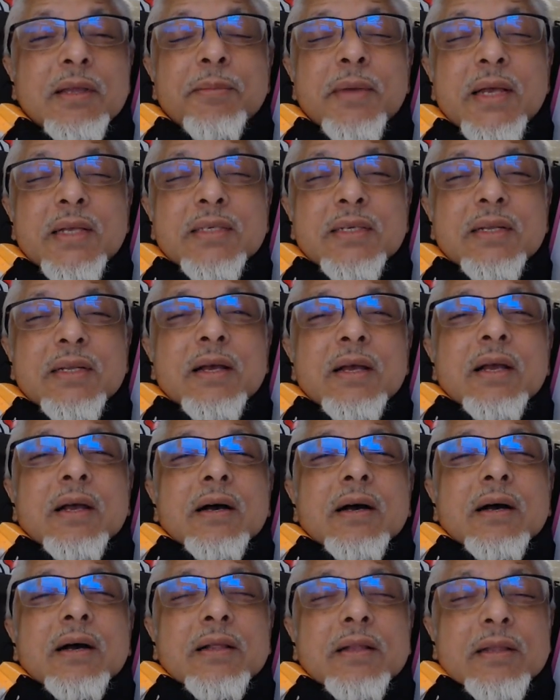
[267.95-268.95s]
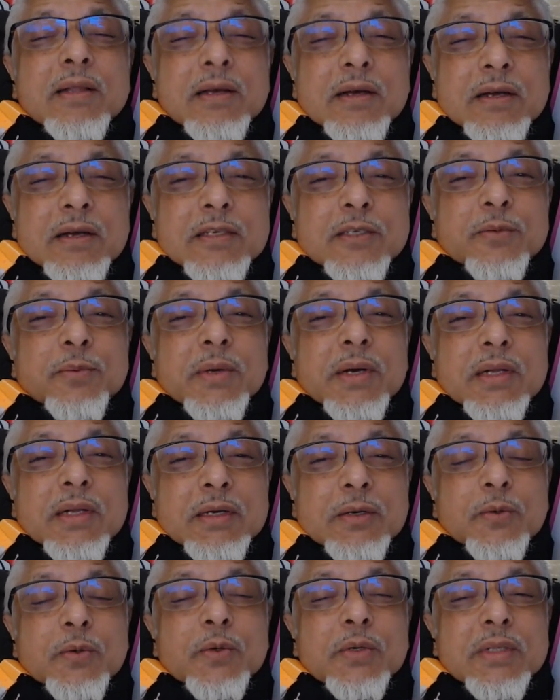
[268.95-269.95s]
Imagine Allah
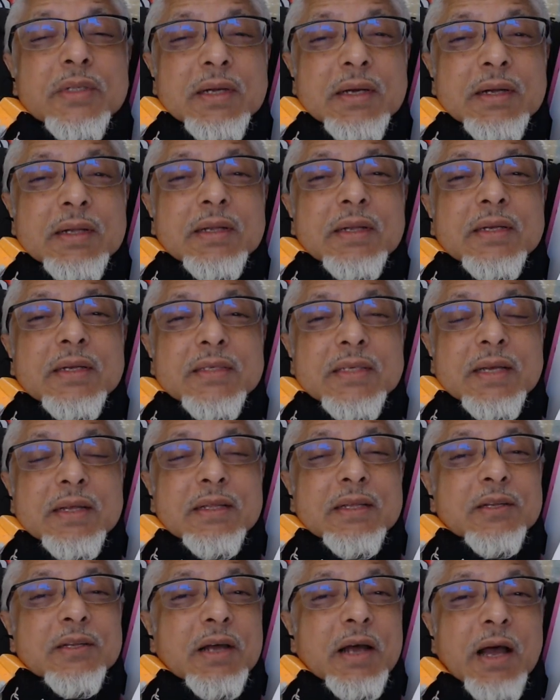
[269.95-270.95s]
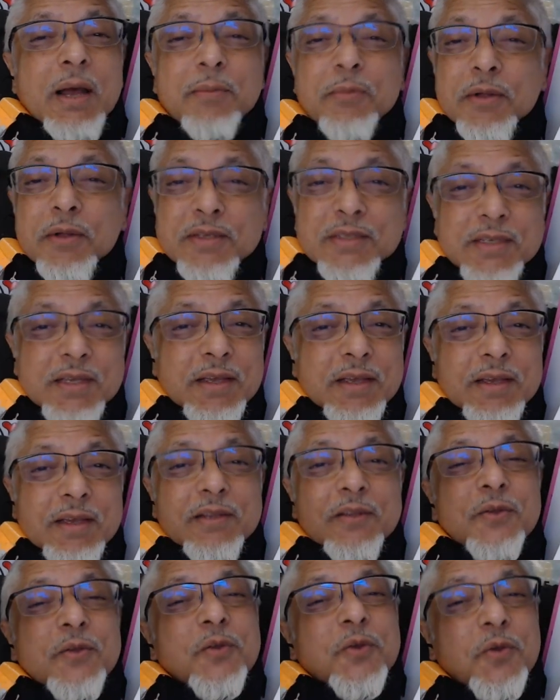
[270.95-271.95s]
subhanahu wa ta'ala is saying that I'm not saying
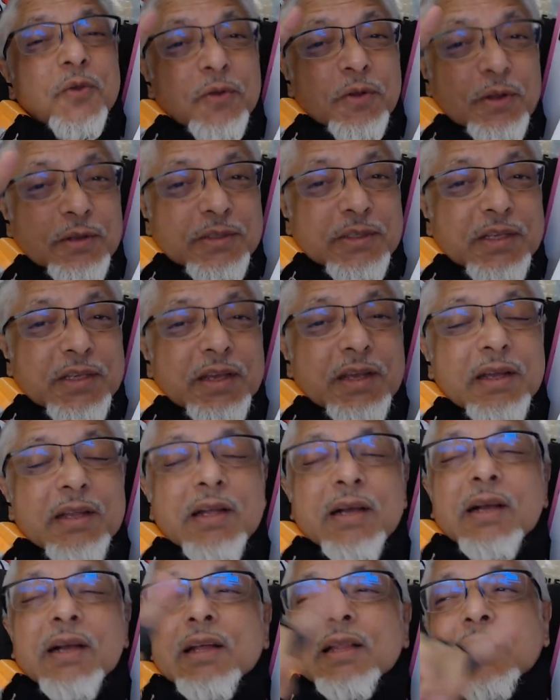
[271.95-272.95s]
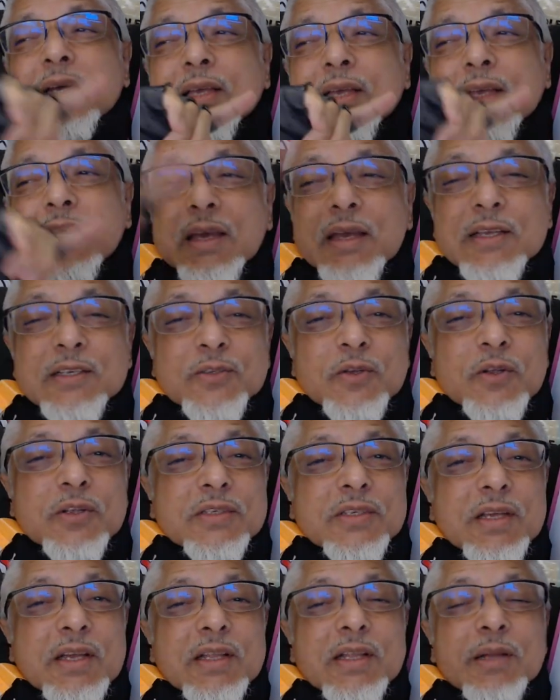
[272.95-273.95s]
it, you're not saying it, the king is
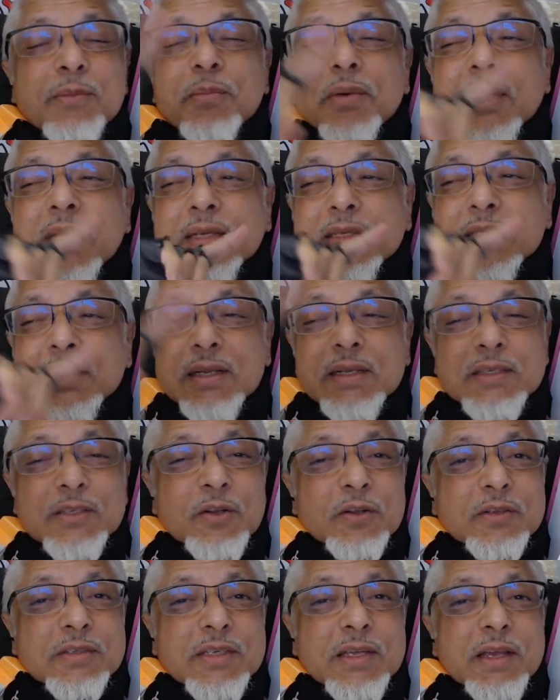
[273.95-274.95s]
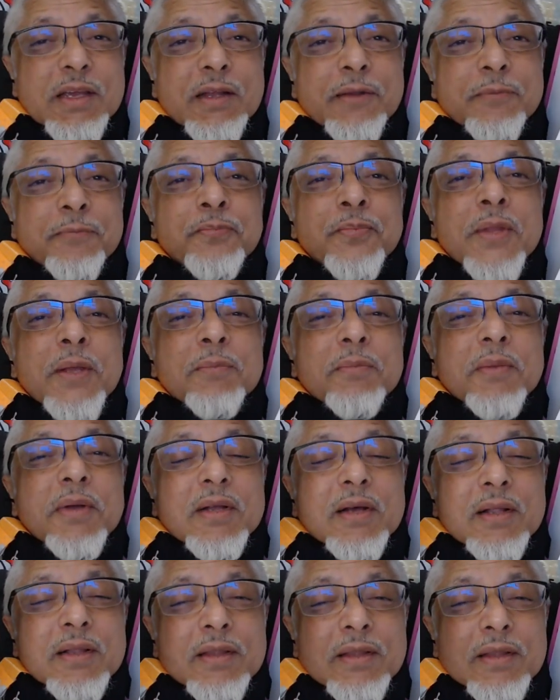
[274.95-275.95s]
not saying, the president is not saying it,
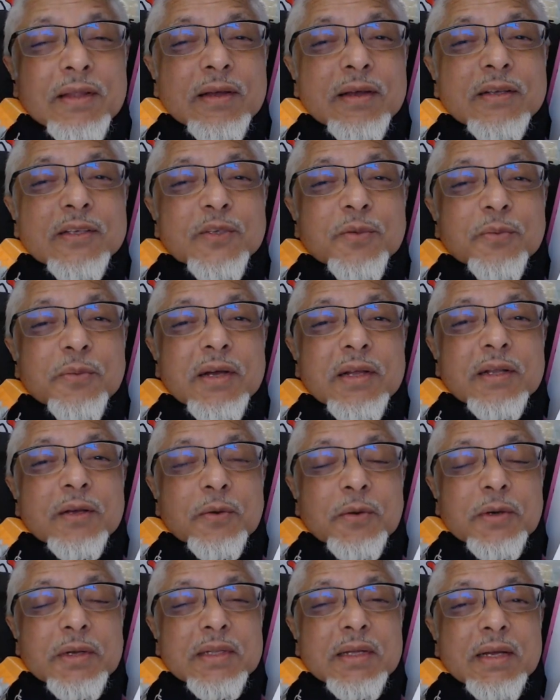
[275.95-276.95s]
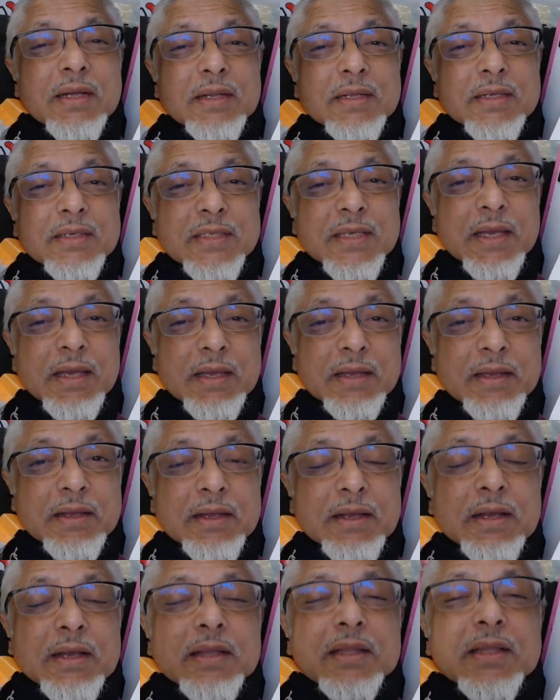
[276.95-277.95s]
but Allah subhanahu wa ta'ala is saying
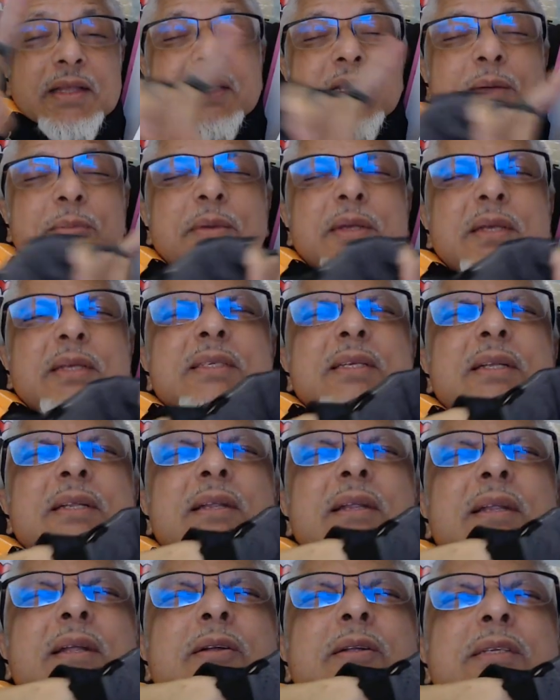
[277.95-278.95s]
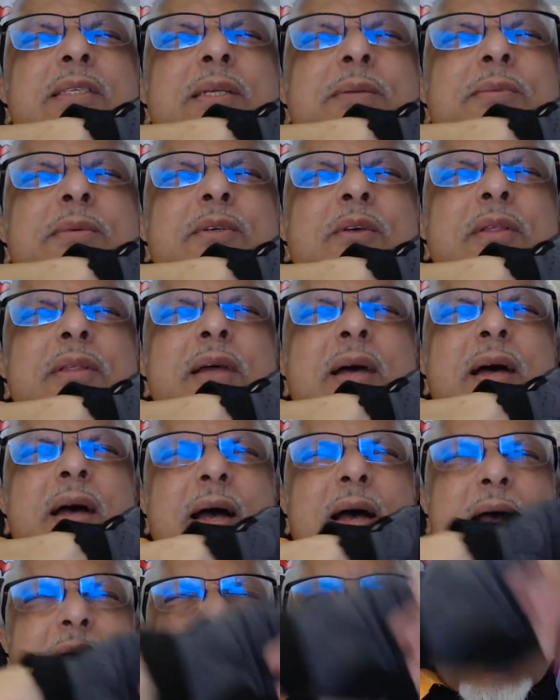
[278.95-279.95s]
that Nabi sallallahu alaihi wasallam is on the
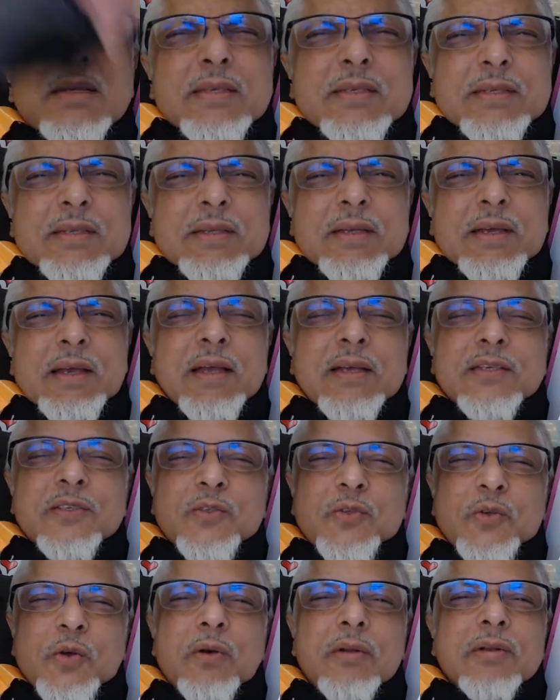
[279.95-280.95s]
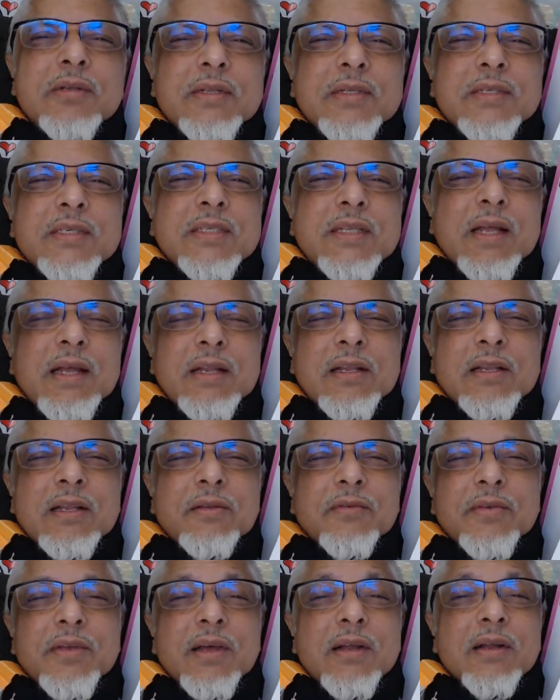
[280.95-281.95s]
highest exalted
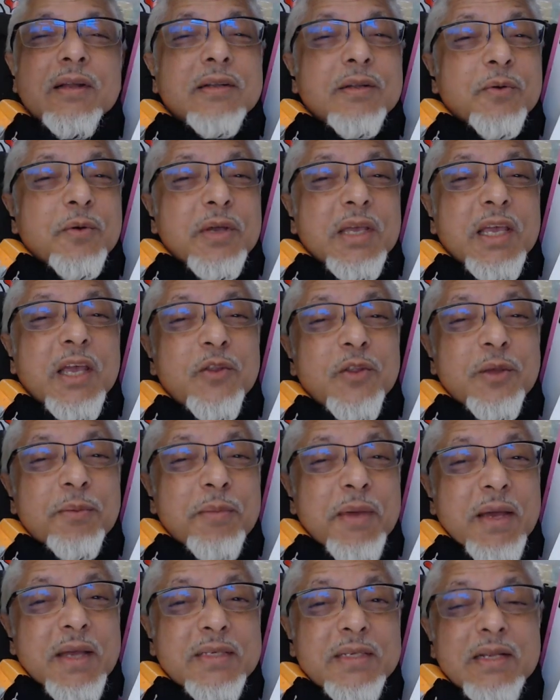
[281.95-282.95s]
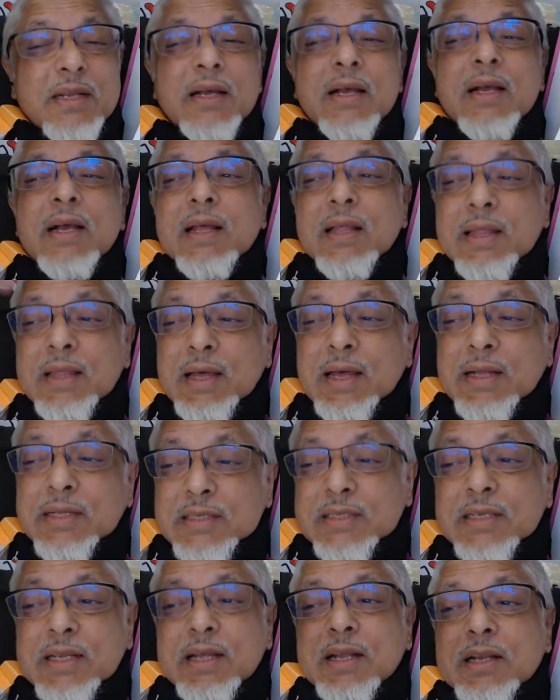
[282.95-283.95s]
standard of character. Can you imagine that
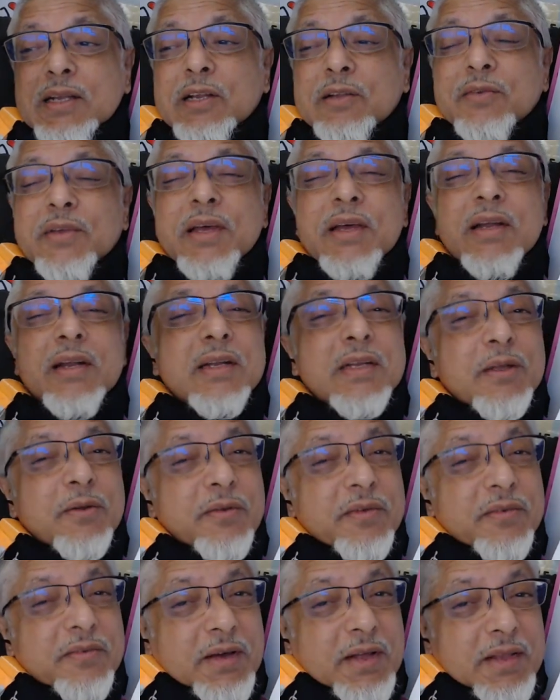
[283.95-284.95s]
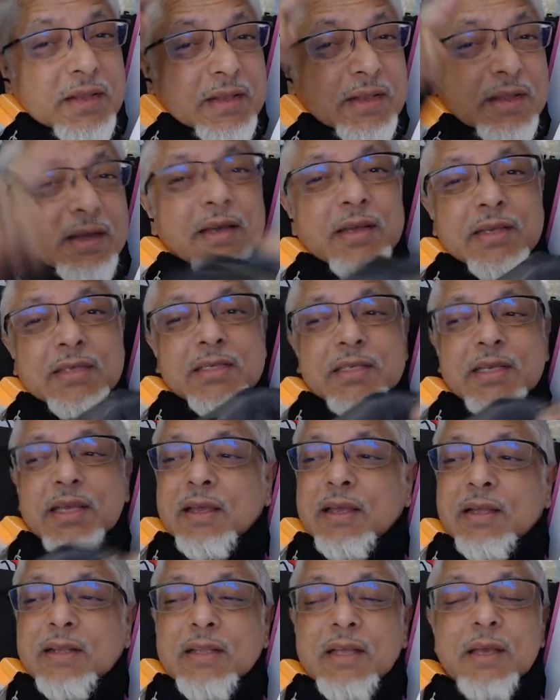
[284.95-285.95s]
standard of character if Allah is
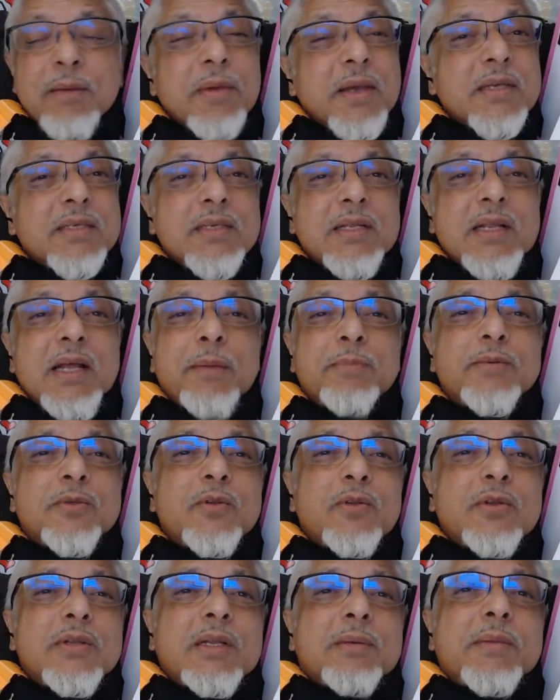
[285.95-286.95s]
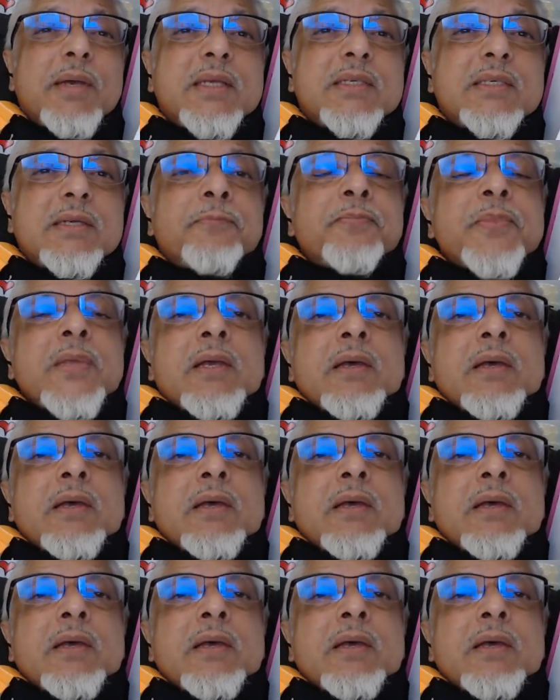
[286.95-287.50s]
saying it? Imagine, absolutely amazing.